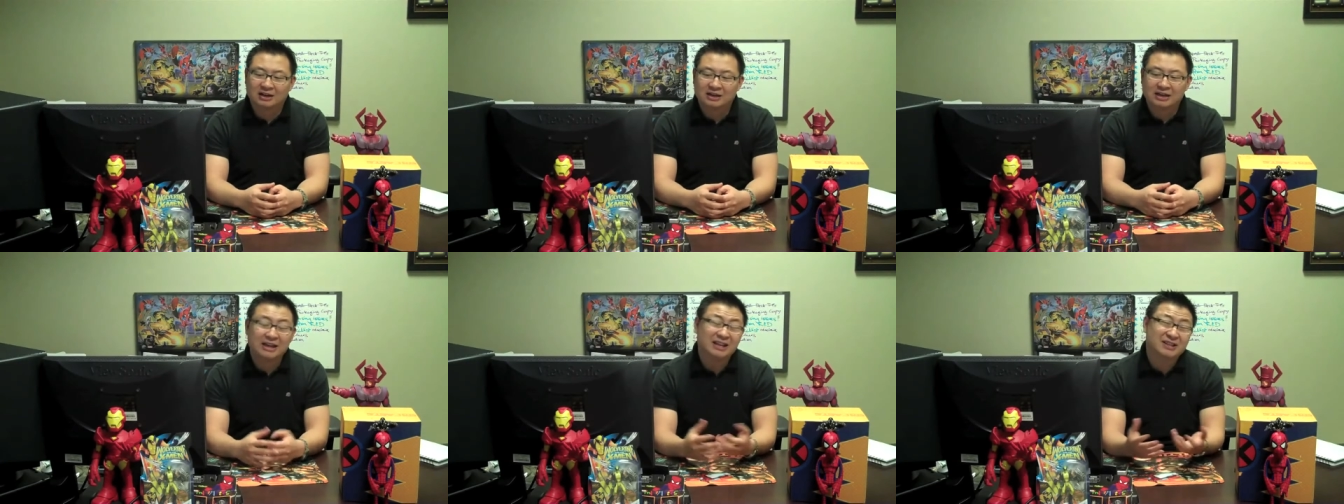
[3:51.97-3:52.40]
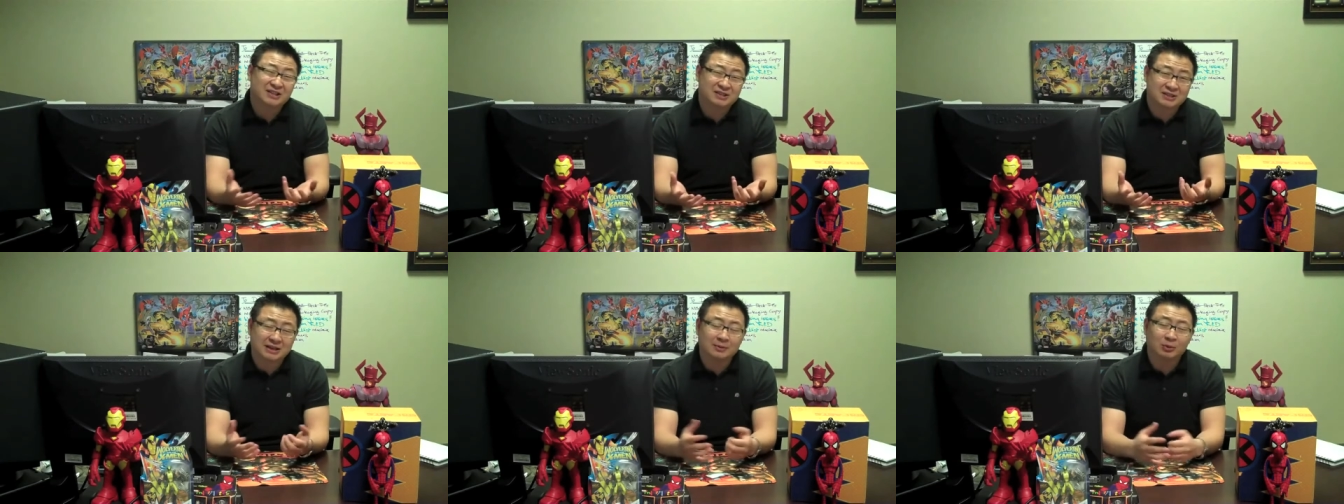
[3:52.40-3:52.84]
Each
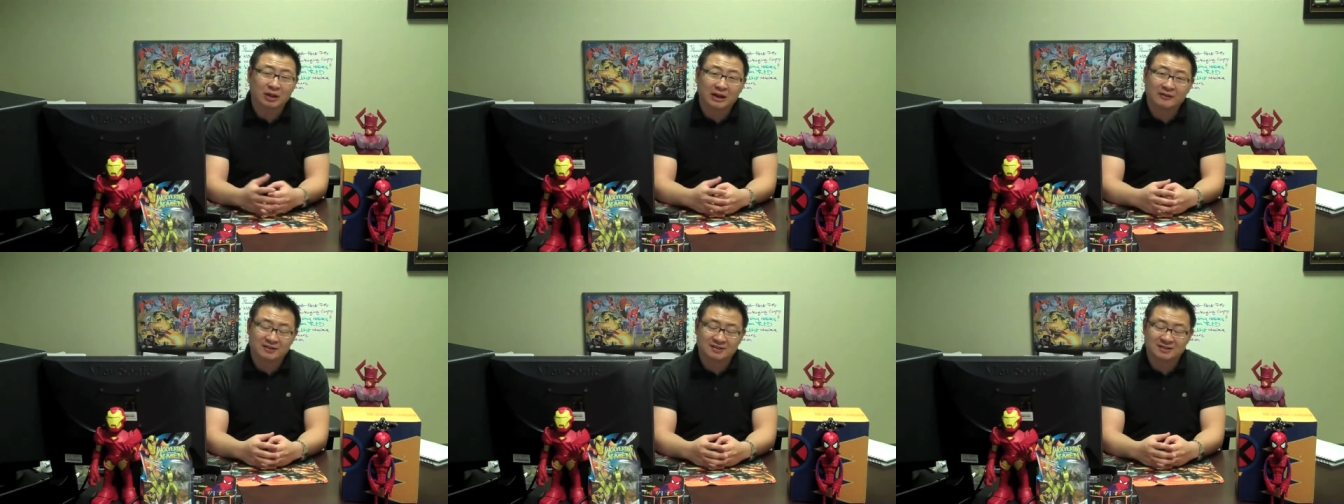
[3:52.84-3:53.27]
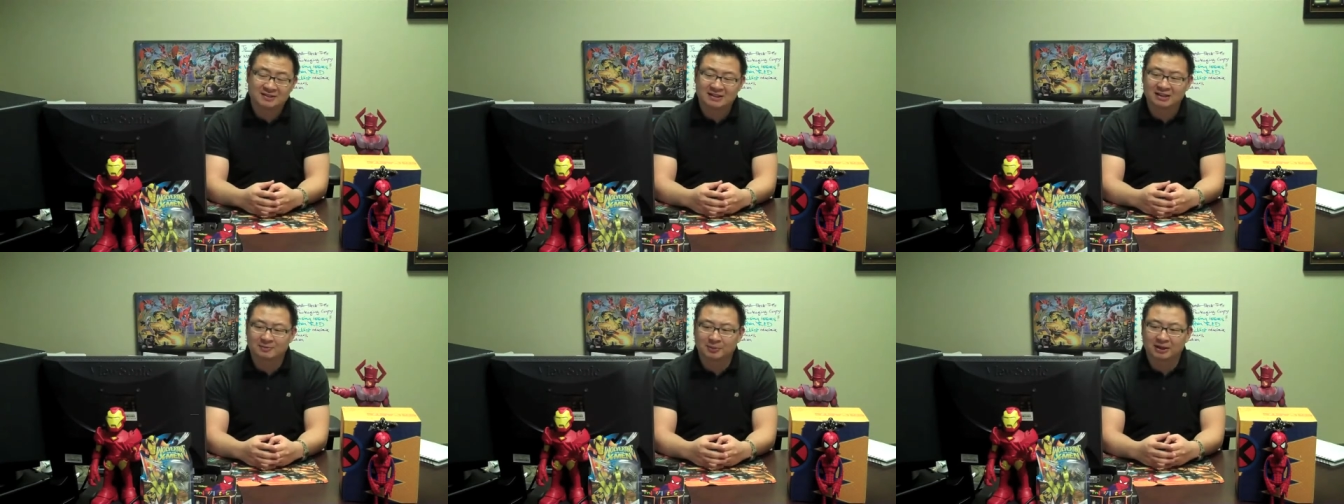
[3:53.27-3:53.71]
team will have its
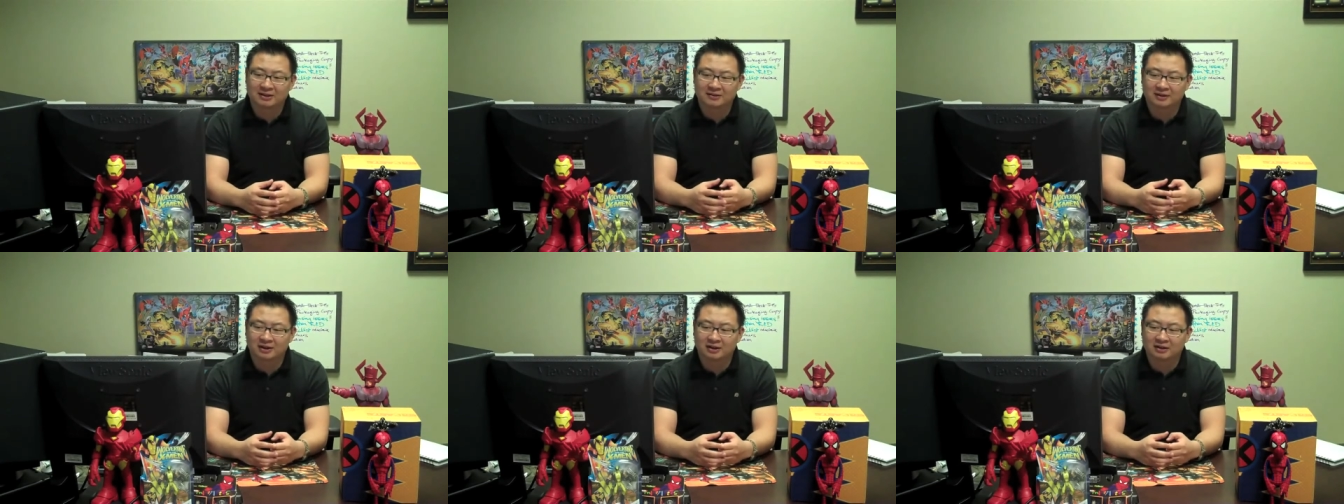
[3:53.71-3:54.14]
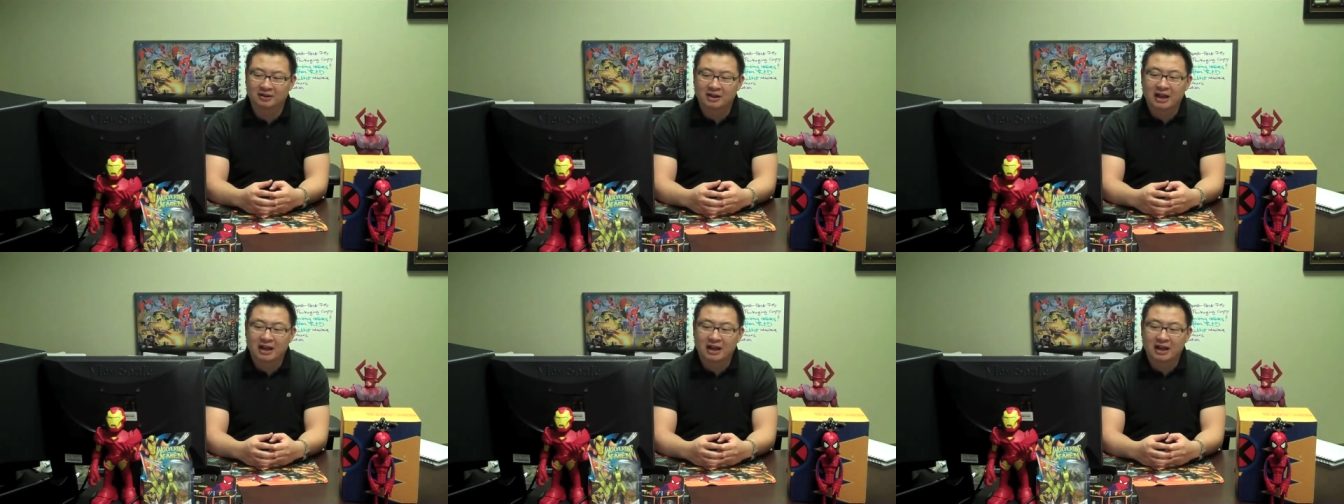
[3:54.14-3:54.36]
distinct playstyle,